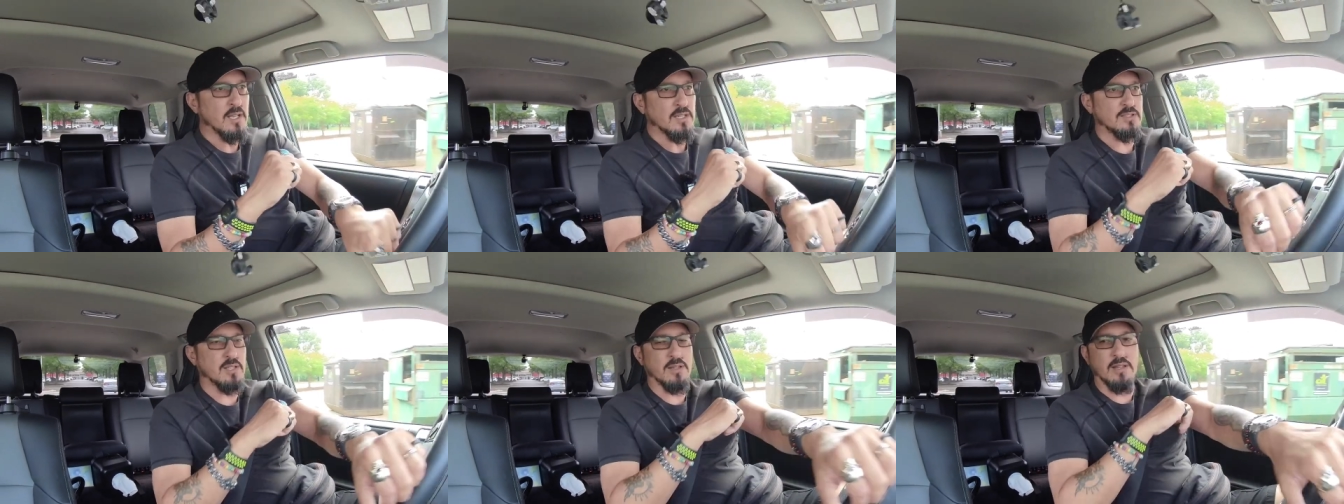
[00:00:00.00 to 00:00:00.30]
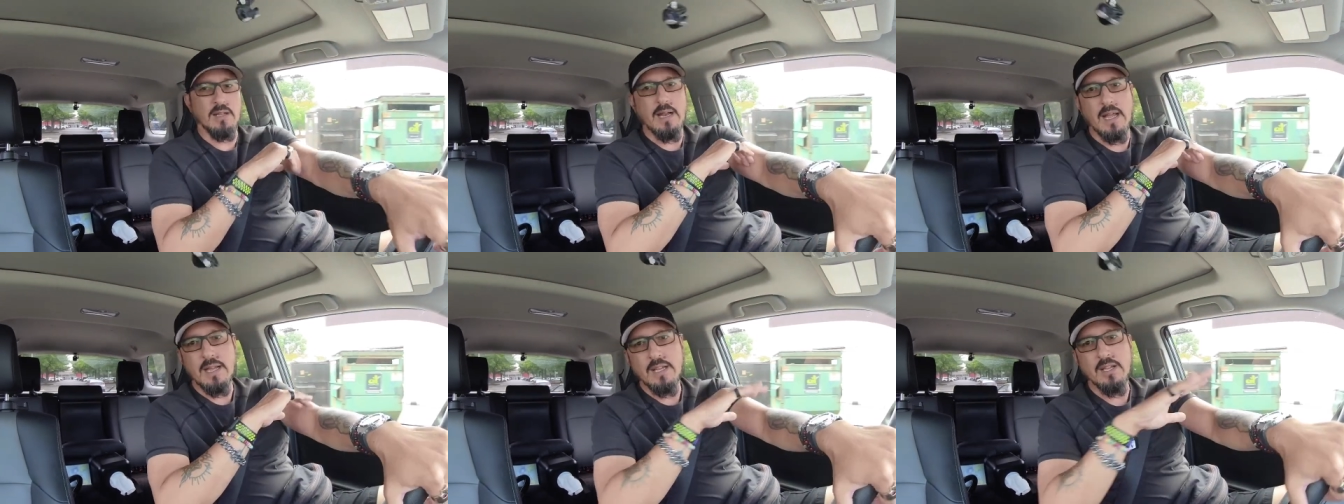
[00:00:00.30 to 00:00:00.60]
so
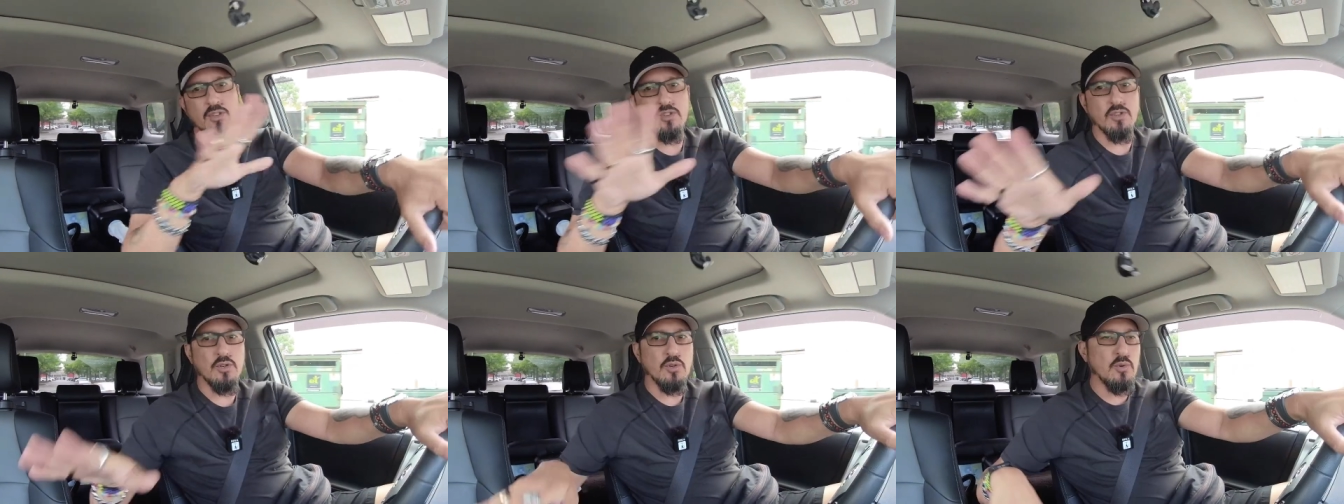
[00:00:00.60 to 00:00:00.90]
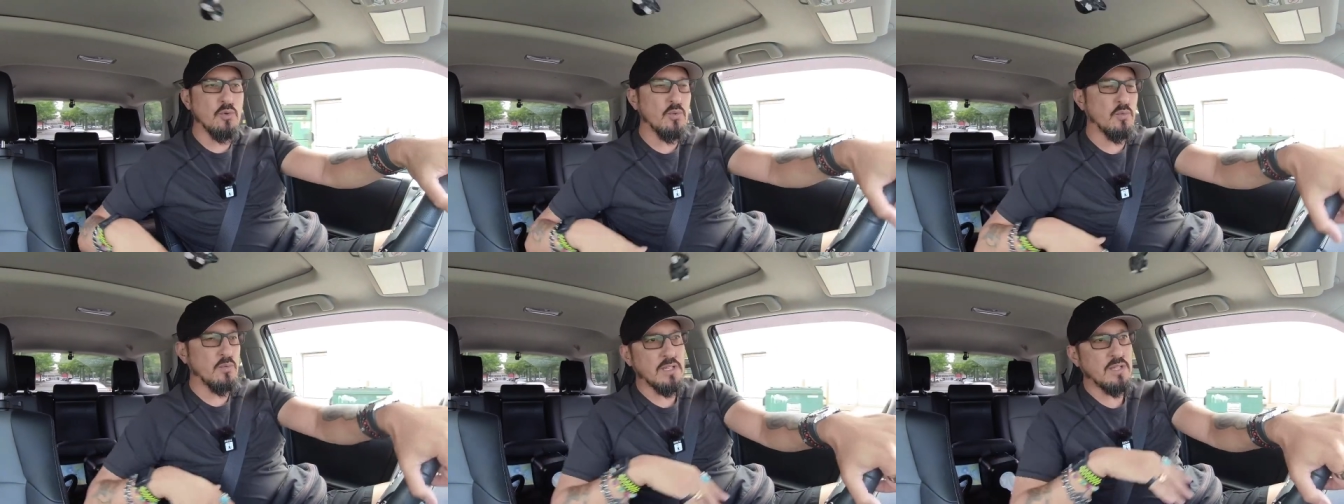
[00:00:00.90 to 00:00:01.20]
that I can
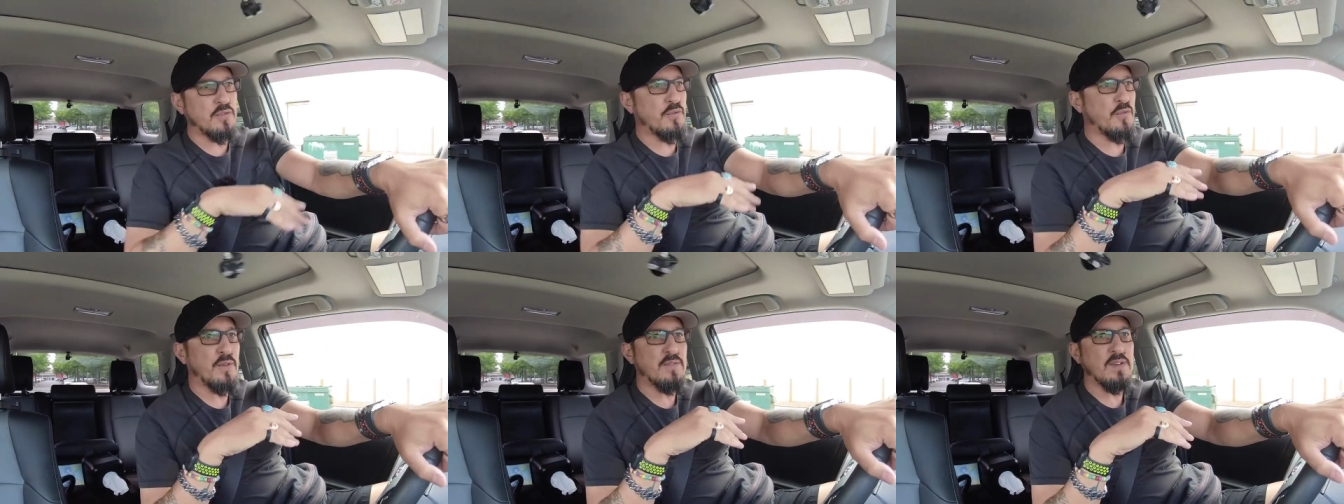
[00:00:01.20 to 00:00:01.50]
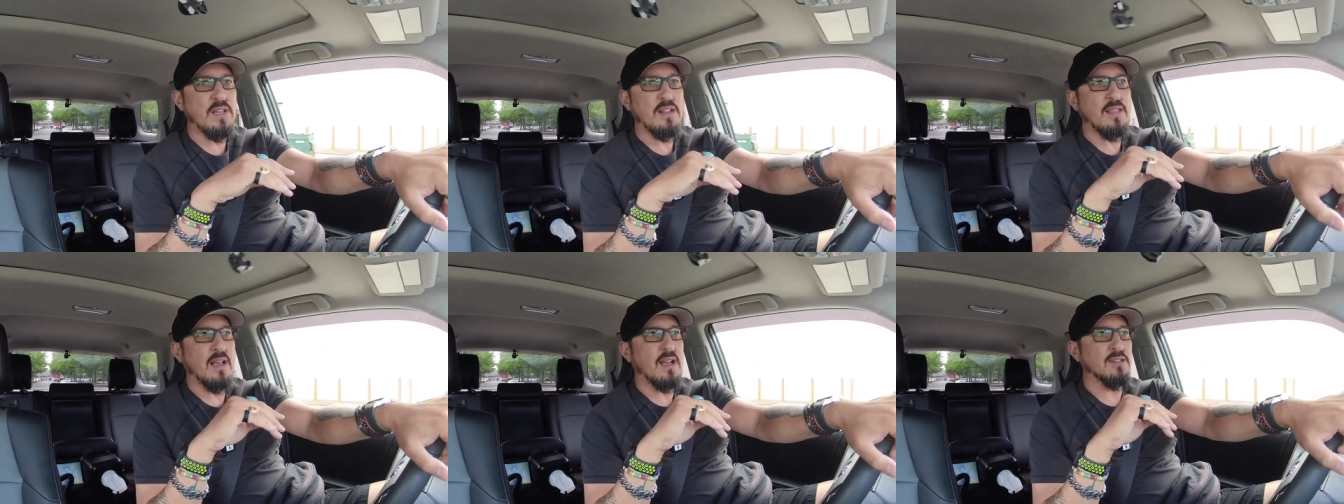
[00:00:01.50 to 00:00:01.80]
do these
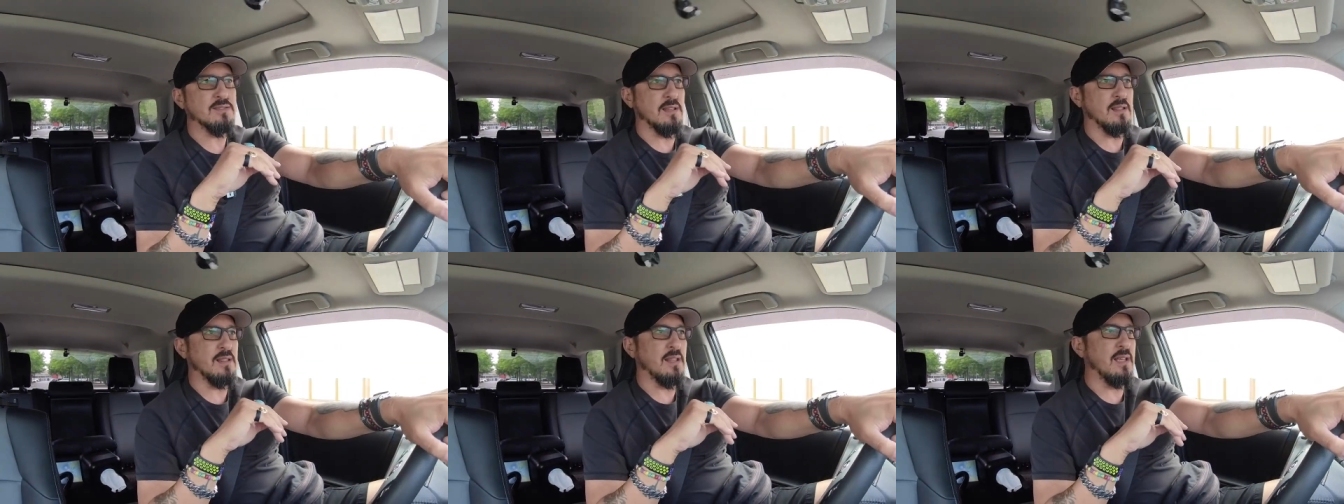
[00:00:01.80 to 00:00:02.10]
50,000